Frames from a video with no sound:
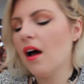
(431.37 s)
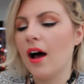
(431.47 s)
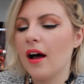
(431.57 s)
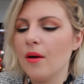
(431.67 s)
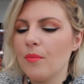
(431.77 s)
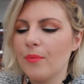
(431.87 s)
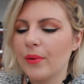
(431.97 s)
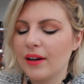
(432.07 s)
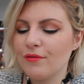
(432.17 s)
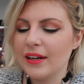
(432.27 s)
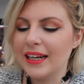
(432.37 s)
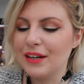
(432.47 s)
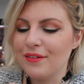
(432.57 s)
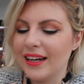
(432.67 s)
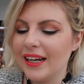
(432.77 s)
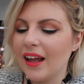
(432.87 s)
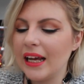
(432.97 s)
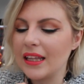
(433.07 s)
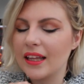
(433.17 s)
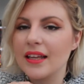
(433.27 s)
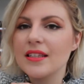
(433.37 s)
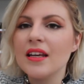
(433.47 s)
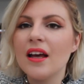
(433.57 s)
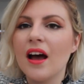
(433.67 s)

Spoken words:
but I really, really like this.